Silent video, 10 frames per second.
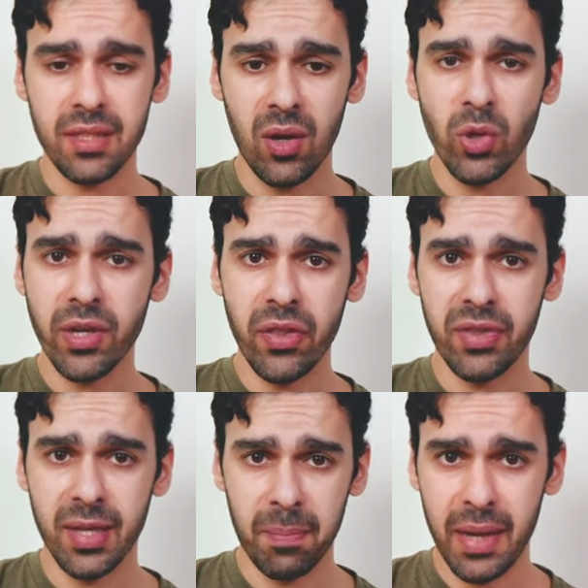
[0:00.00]
Now, one other
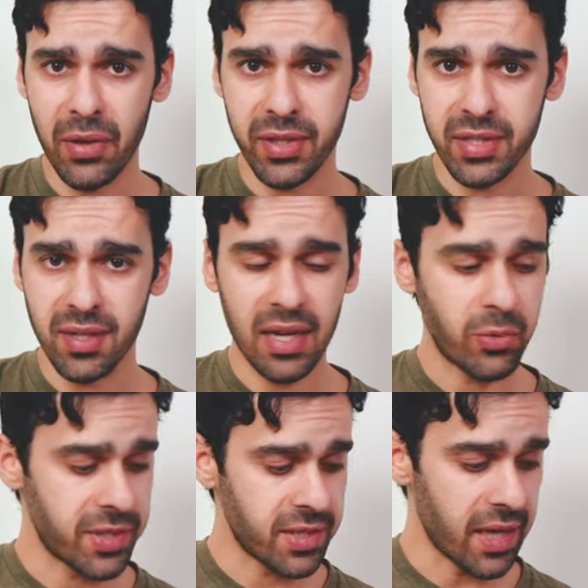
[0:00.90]
thing about this that I
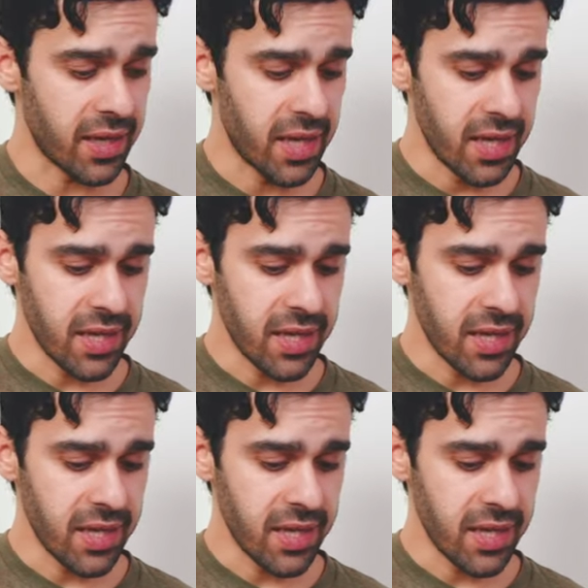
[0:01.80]
would say